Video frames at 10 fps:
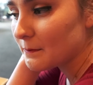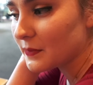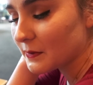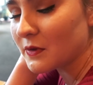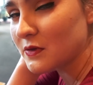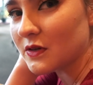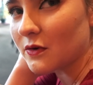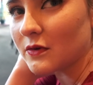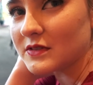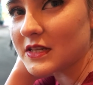But that's
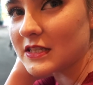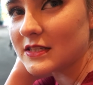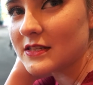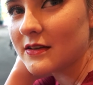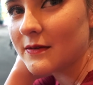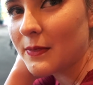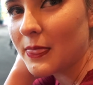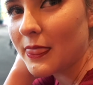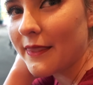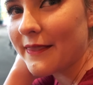musicals. That's like all we talked
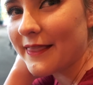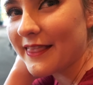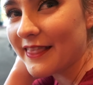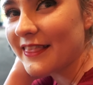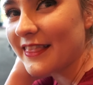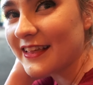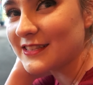about for like a month